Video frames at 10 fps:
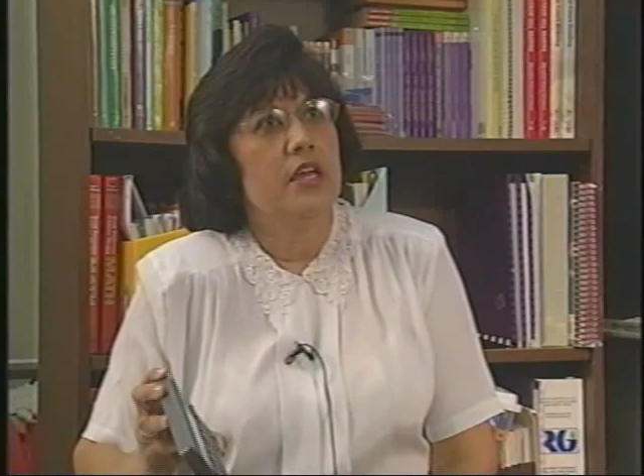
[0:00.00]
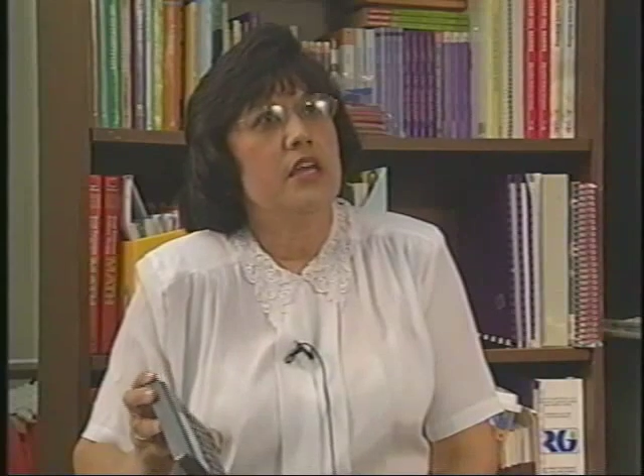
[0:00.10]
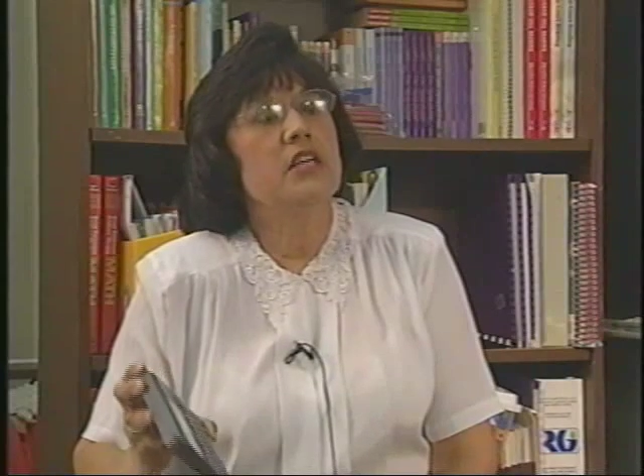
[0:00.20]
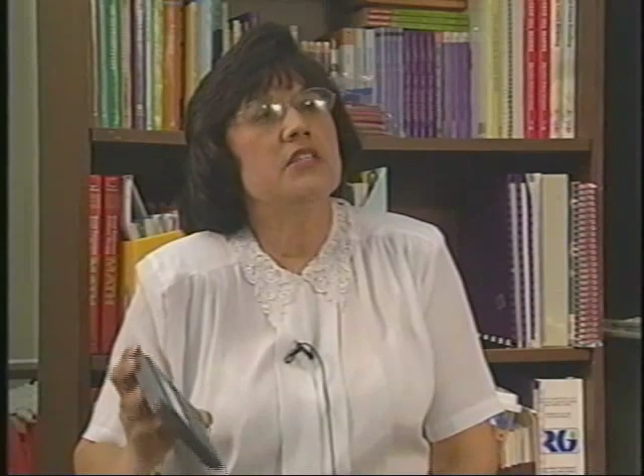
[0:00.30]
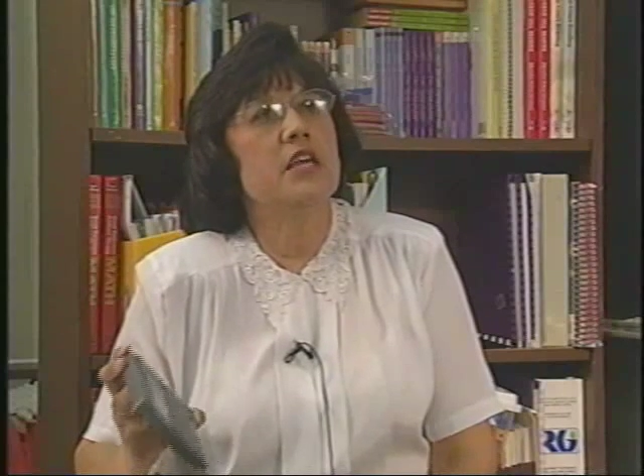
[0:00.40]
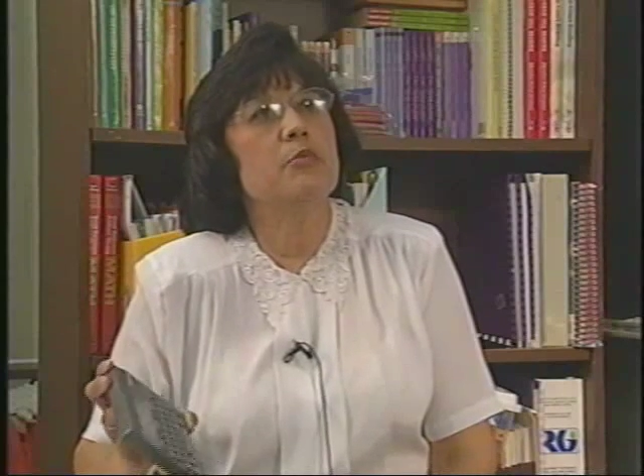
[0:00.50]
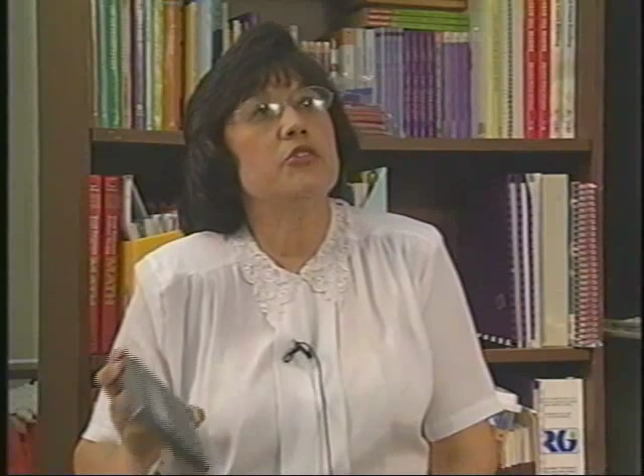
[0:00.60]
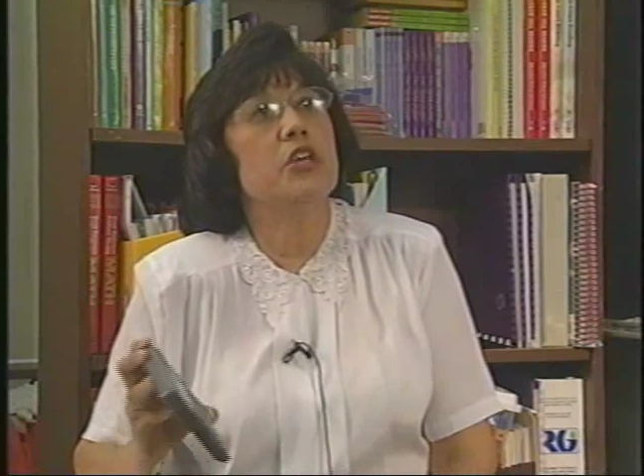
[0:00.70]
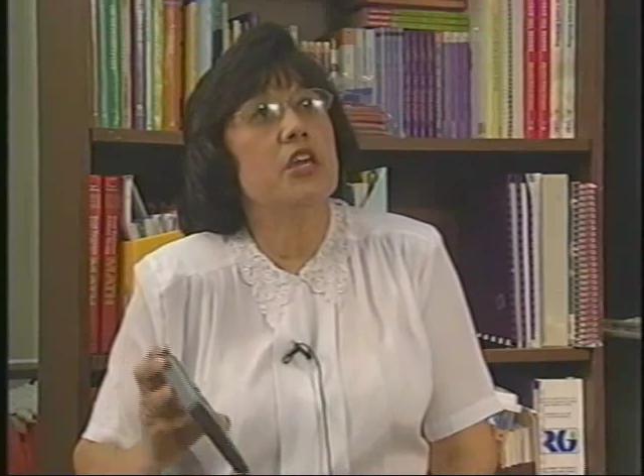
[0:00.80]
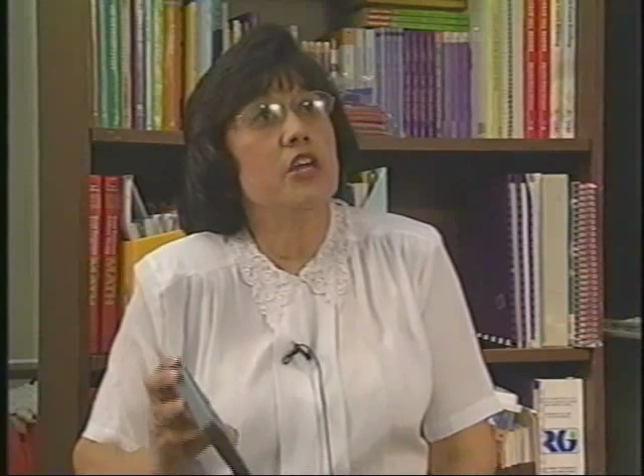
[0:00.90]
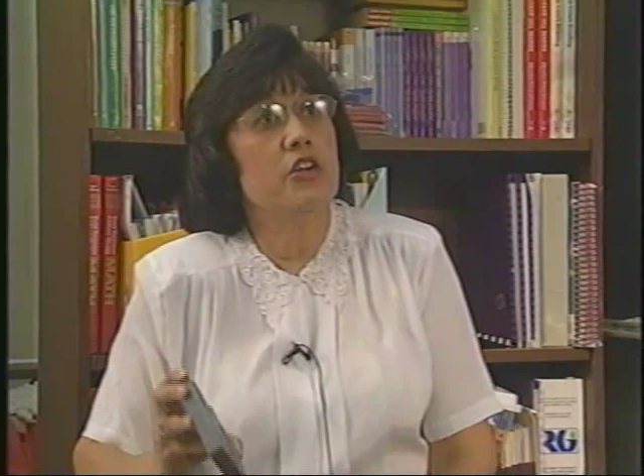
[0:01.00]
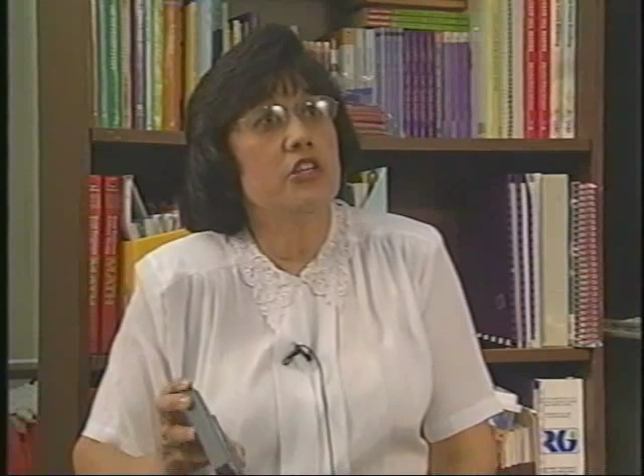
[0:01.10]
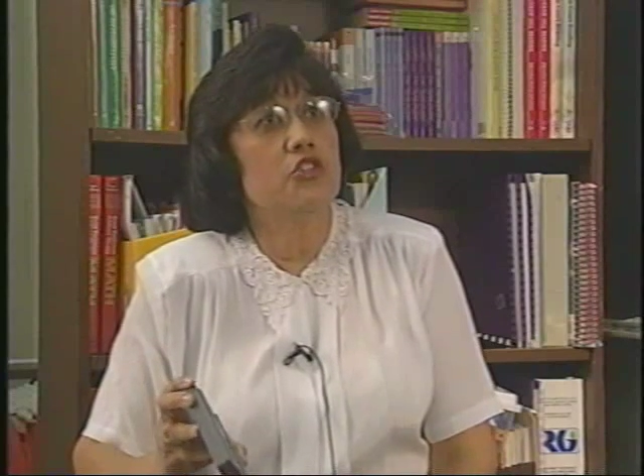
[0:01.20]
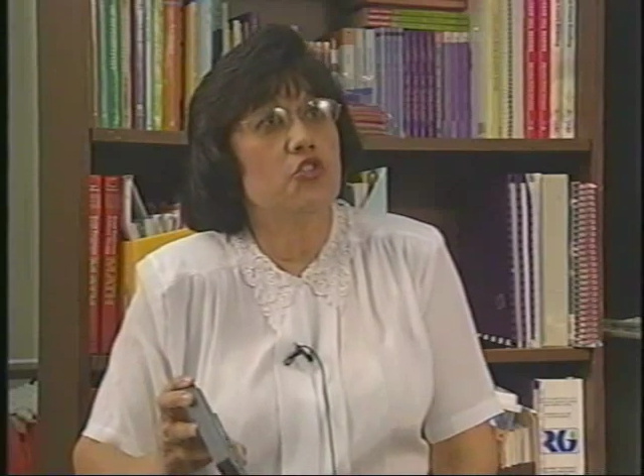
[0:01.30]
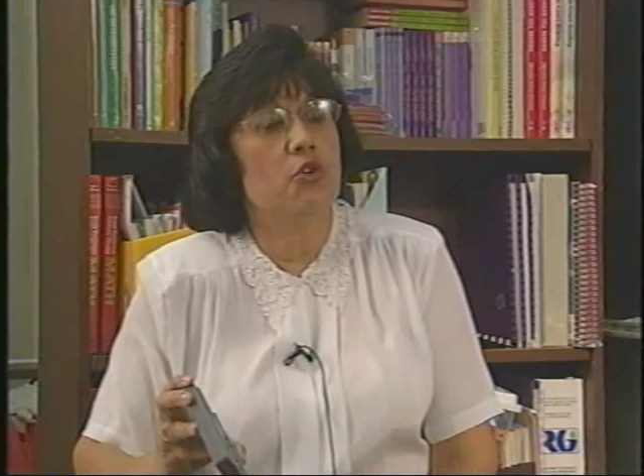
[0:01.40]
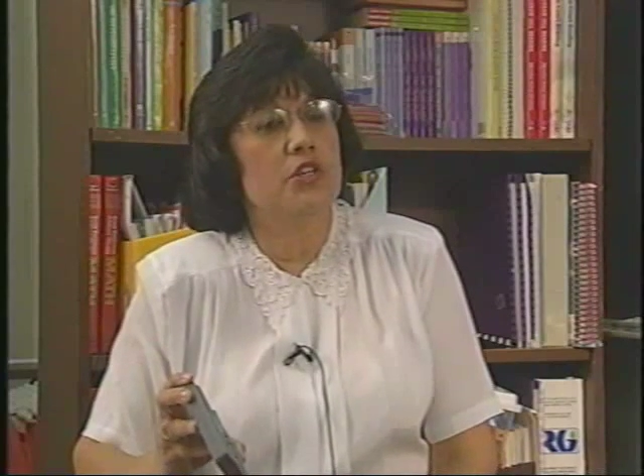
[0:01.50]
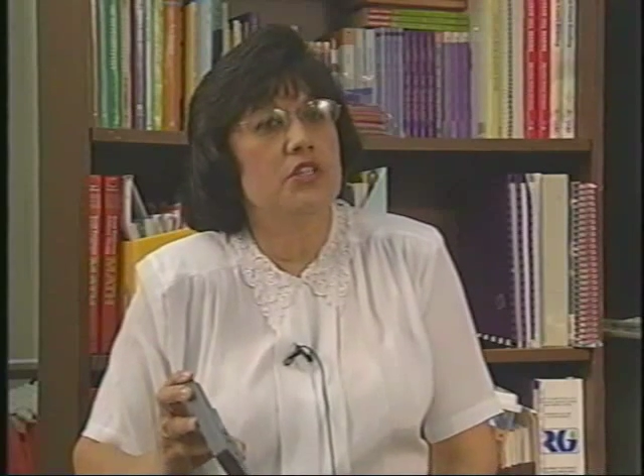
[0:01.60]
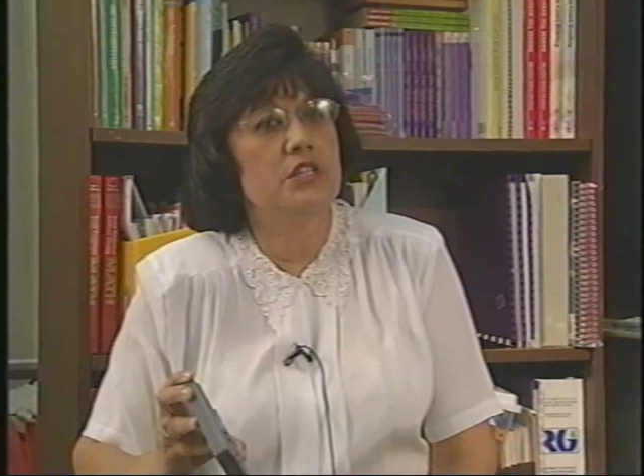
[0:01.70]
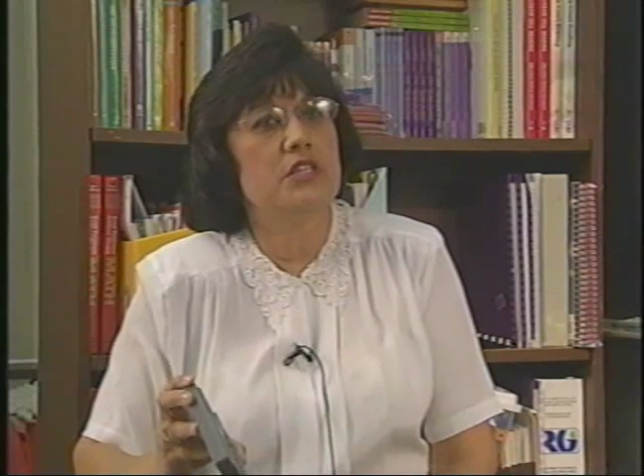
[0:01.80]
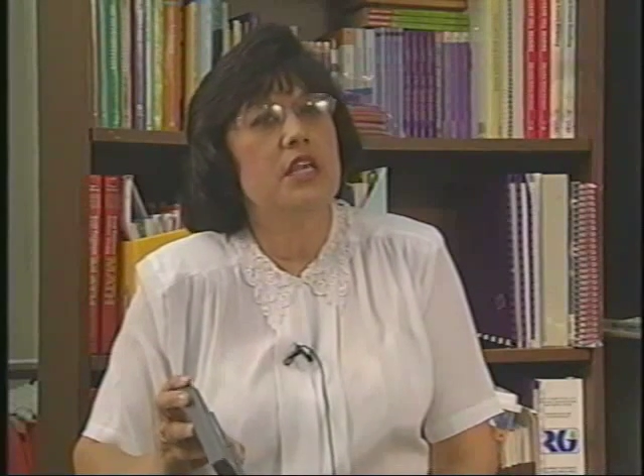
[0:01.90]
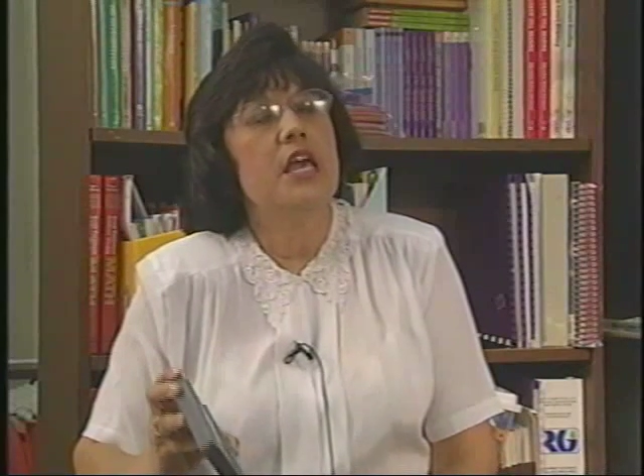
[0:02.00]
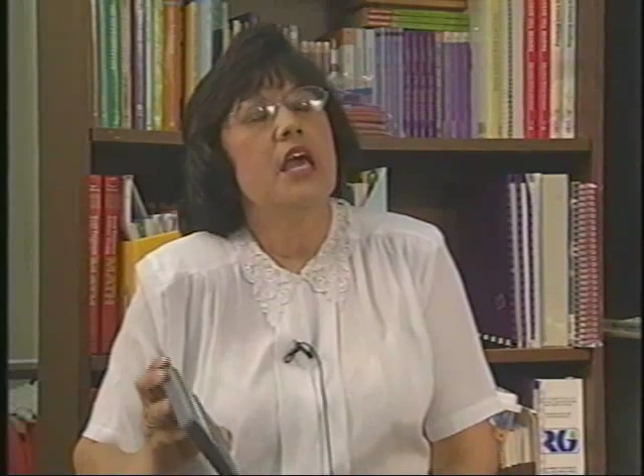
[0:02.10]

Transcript: He's able to hear his choices,